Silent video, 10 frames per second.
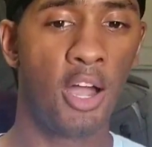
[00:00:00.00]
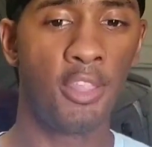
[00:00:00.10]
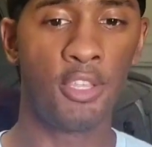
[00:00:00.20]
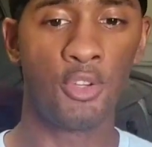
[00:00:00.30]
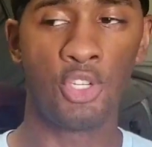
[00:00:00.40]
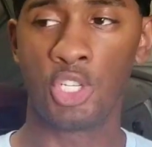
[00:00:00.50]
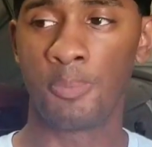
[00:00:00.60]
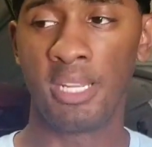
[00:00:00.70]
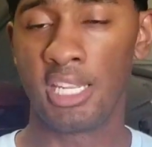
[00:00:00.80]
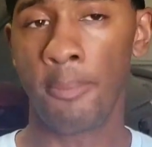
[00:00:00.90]
you just
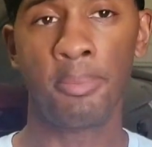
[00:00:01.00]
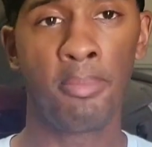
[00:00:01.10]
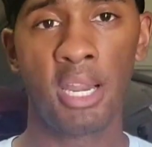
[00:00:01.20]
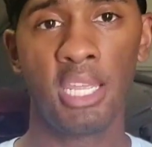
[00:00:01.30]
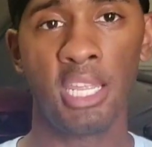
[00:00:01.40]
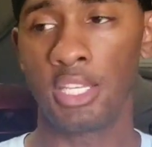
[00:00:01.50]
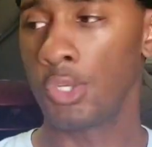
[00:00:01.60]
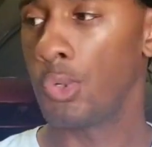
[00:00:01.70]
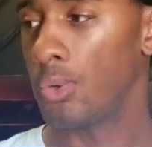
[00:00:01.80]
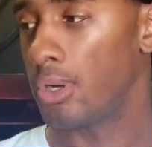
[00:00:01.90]
be dumping money
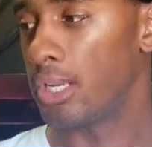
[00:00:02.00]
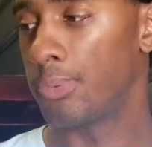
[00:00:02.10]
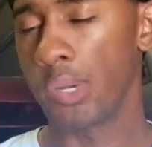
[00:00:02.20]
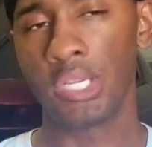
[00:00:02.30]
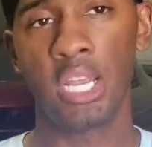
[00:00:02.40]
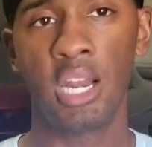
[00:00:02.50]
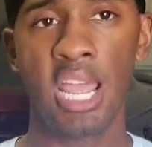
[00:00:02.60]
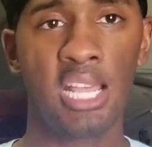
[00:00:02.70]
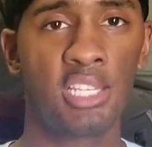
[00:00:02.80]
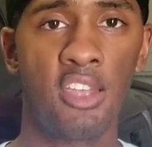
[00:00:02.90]
into a depreciating
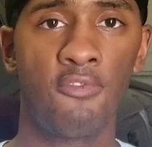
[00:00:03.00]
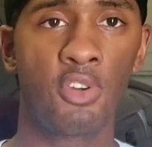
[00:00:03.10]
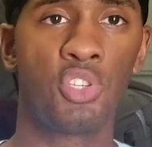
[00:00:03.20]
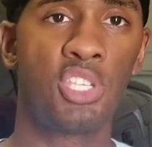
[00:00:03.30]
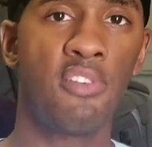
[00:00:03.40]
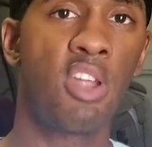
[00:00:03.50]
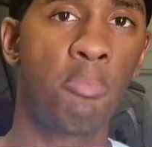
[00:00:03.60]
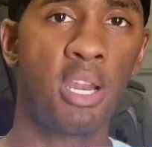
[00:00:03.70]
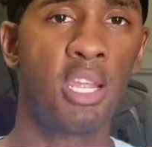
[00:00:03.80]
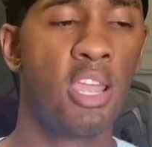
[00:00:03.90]
asset versus saving that
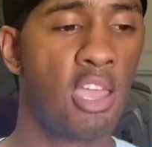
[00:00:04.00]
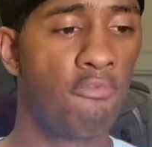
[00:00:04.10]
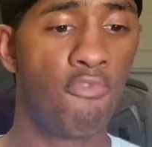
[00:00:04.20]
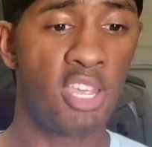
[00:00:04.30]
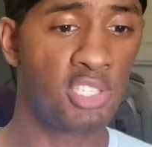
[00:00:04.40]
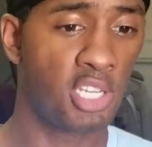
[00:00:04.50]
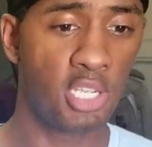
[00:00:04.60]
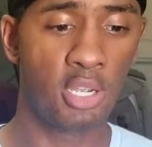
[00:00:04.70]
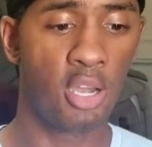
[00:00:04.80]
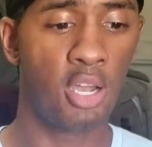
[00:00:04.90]
money, investing,